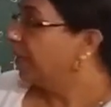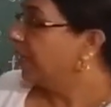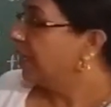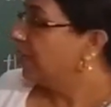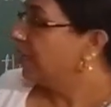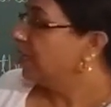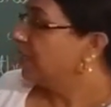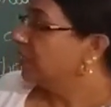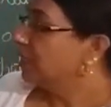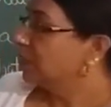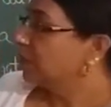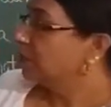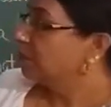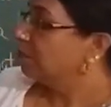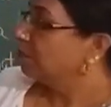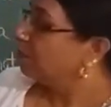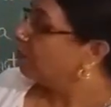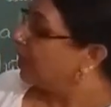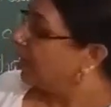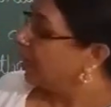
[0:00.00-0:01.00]
friendly
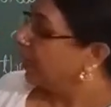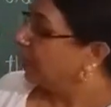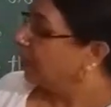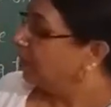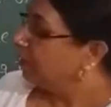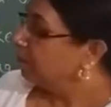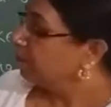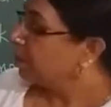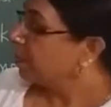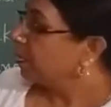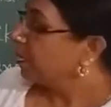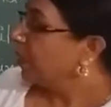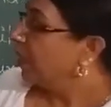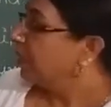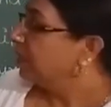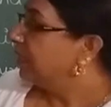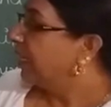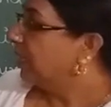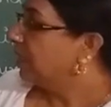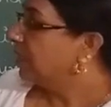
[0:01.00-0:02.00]
smile.
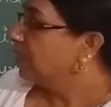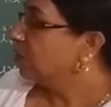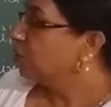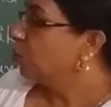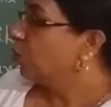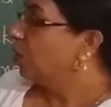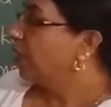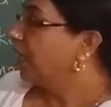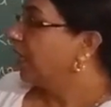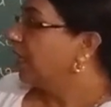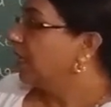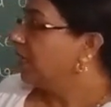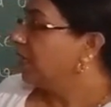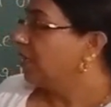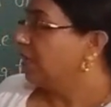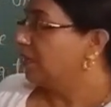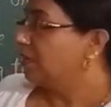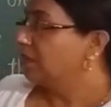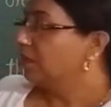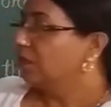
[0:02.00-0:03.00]
That is all I
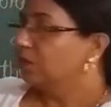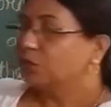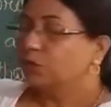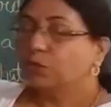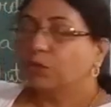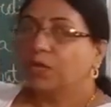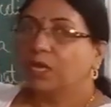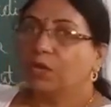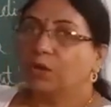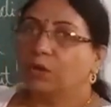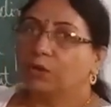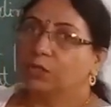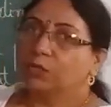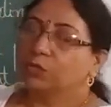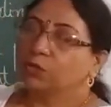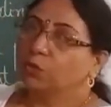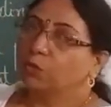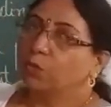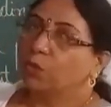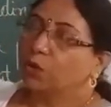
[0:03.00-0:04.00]
need. So he
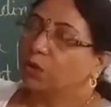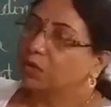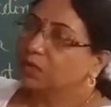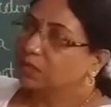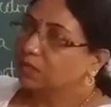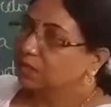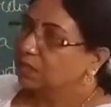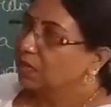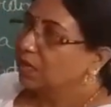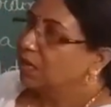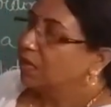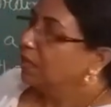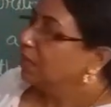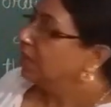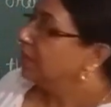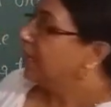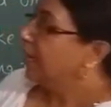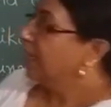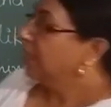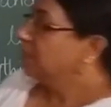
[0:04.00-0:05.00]
also wants
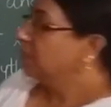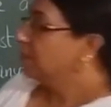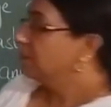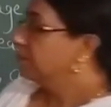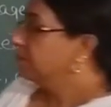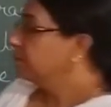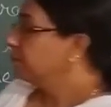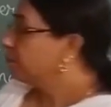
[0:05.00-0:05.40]
that